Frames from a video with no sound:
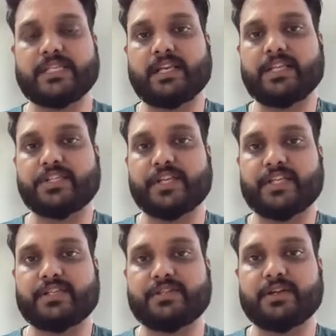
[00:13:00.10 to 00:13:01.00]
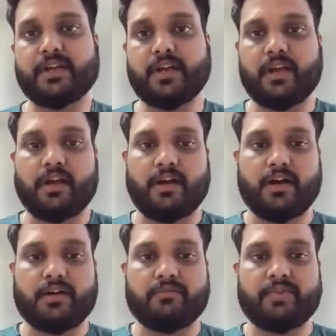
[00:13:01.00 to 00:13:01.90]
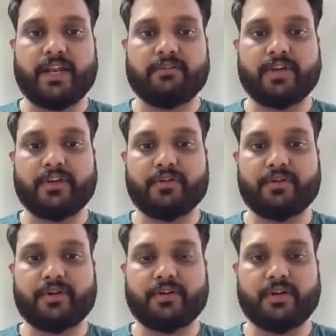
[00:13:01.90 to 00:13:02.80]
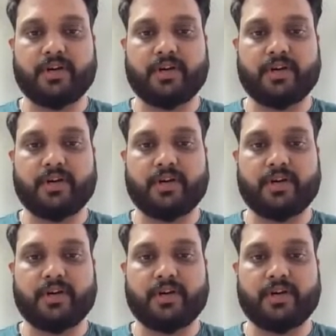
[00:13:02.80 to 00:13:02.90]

basically change whenever your